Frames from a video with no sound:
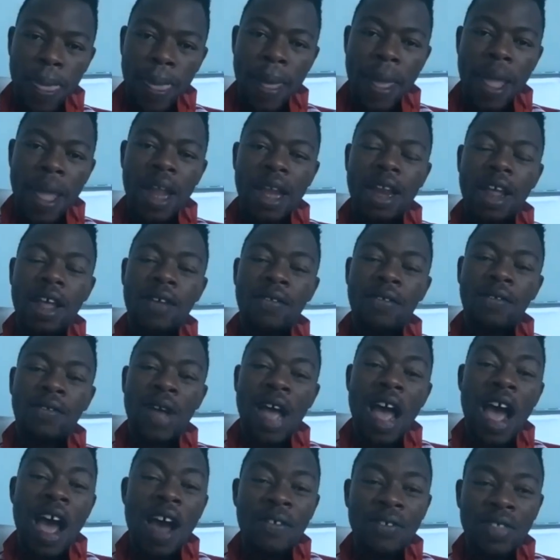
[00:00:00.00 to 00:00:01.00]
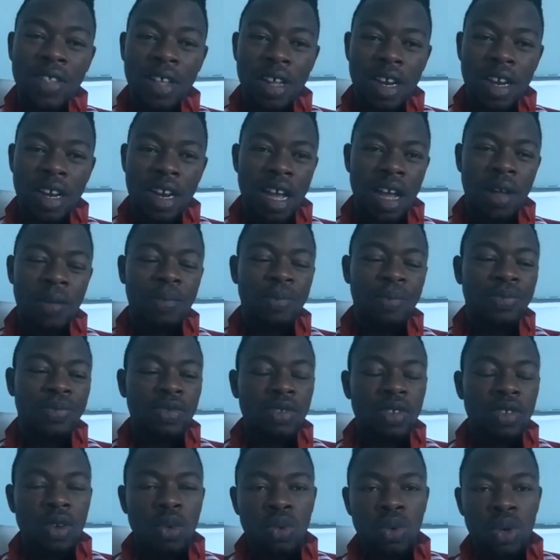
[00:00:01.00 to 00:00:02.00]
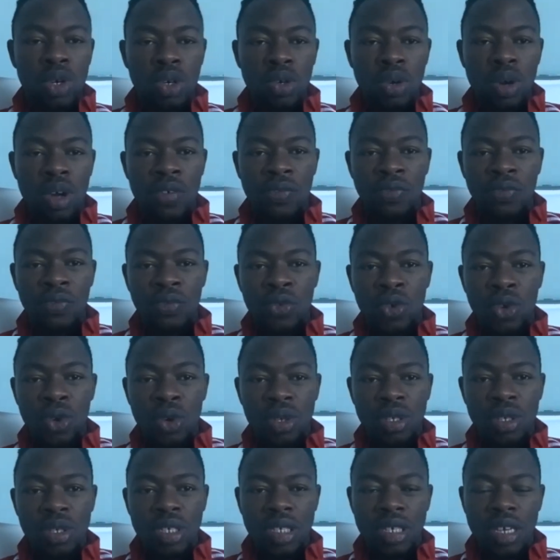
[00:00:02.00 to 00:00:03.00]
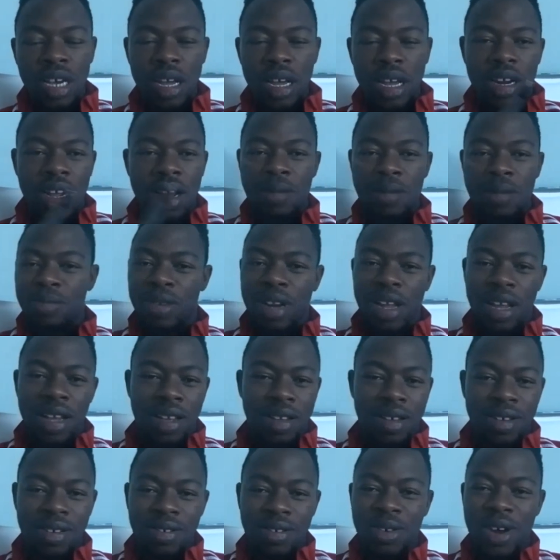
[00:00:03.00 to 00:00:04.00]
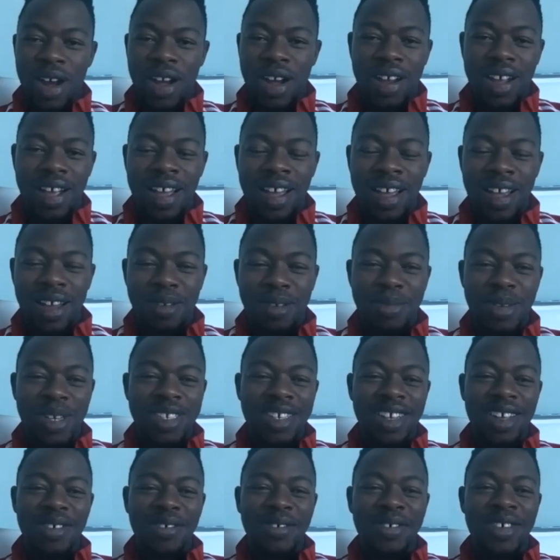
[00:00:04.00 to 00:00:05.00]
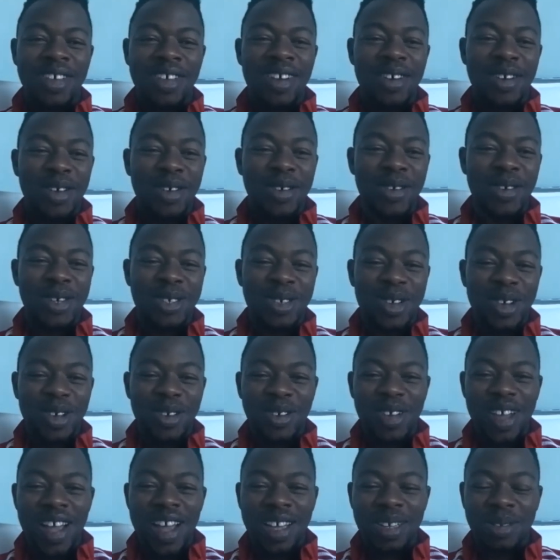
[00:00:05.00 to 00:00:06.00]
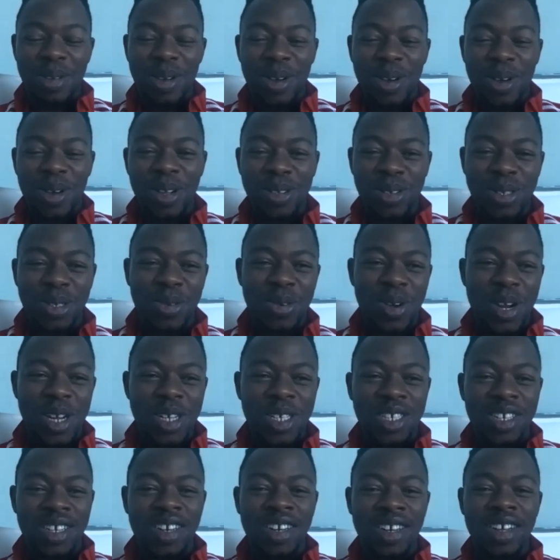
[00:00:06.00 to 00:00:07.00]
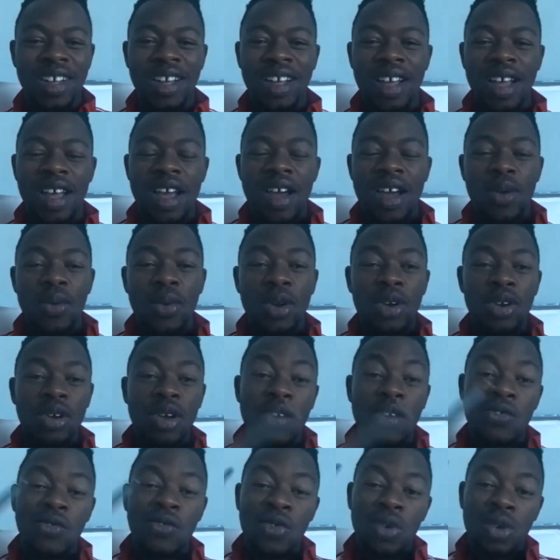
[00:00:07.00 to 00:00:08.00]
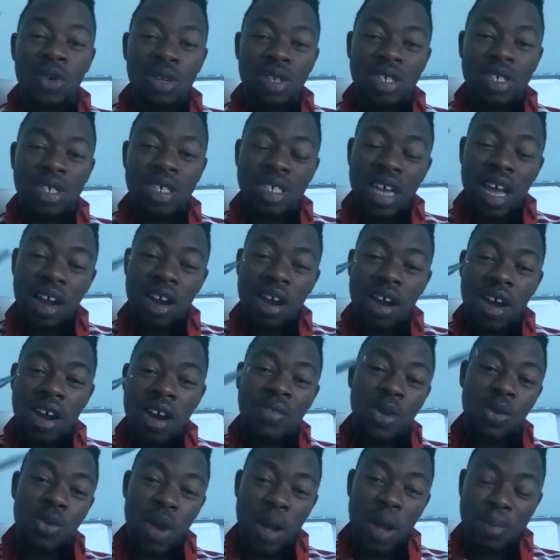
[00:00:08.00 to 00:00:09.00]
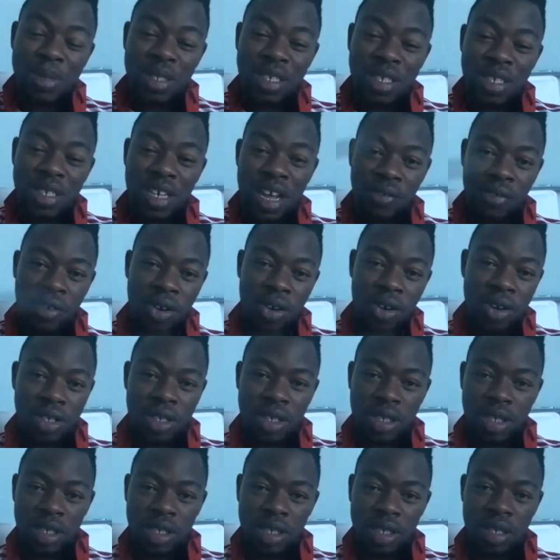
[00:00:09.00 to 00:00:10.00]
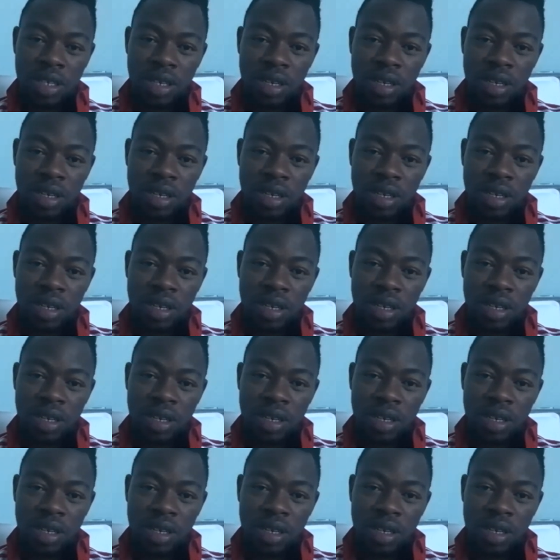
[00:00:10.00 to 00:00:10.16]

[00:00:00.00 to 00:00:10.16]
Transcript: And then after that, we do a full design. I'm like running ahead of myself here. I know you was going to ask me all those questions we do a full design of the website first,